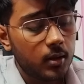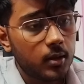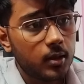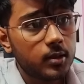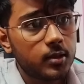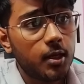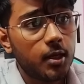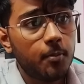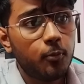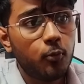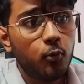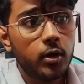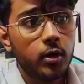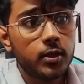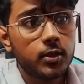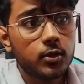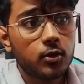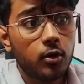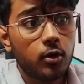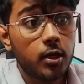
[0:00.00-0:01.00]
Step 1 is
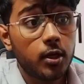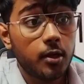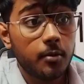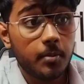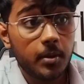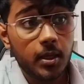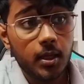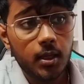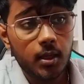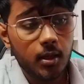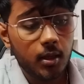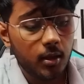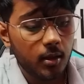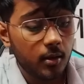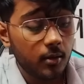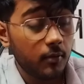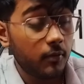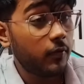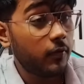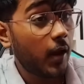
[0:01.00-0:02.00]
going to be
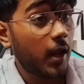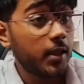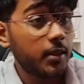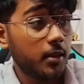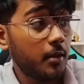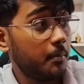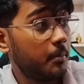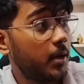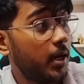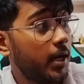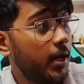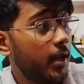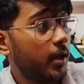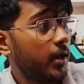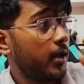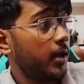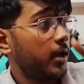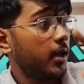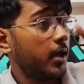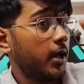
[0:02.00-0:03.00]
find the mid
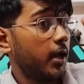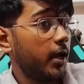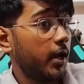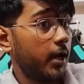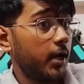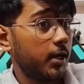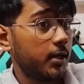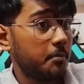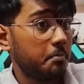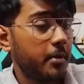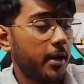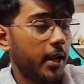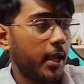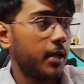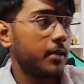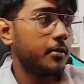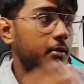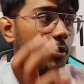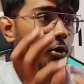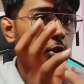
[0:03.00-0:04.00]
and break
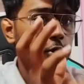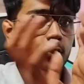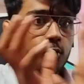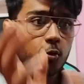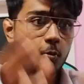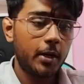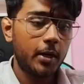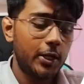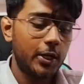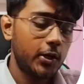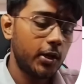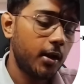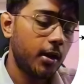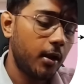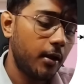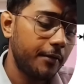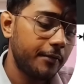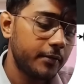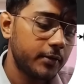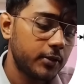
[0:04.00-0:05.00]
into 2 particular
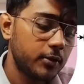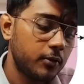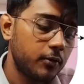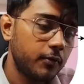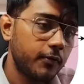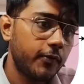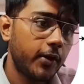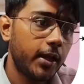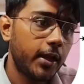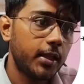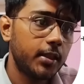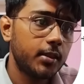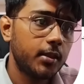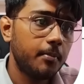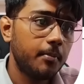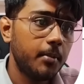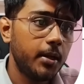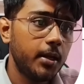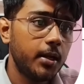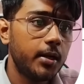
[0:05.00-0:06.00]
arcs. So find the
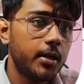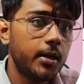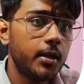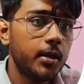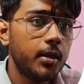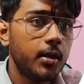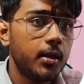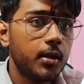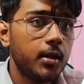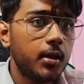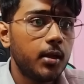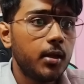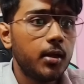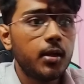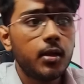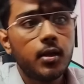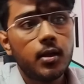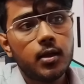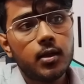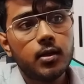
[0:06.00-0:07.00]
mid.
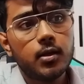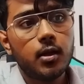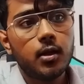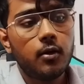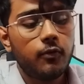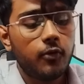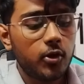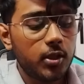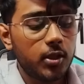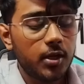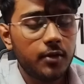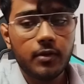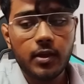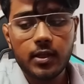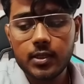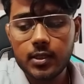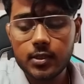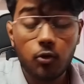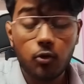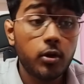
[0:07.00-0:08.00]
Now for that we are
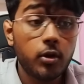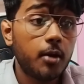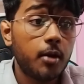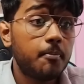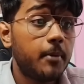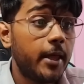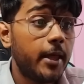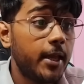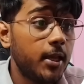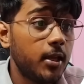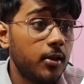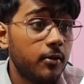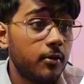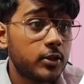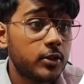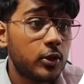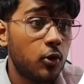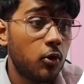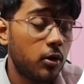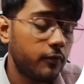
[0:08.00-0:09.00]
just going to apply
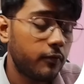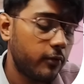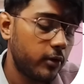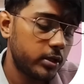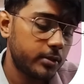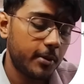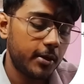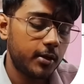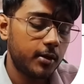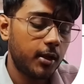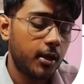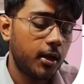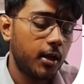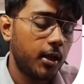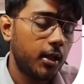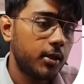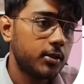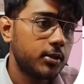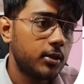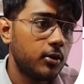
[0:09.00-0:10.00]
slow and fast pointer technique.
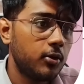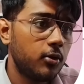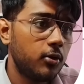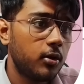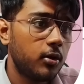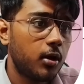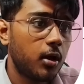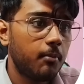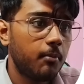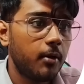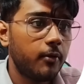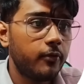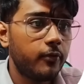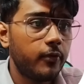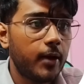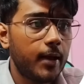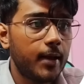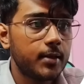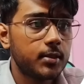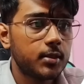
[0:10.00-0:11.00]
Slow comma
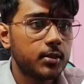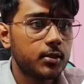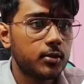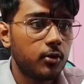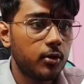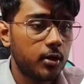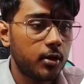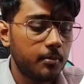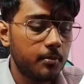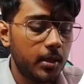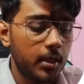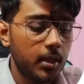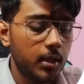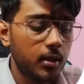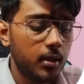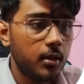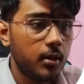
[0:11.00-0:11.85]
fast is going to be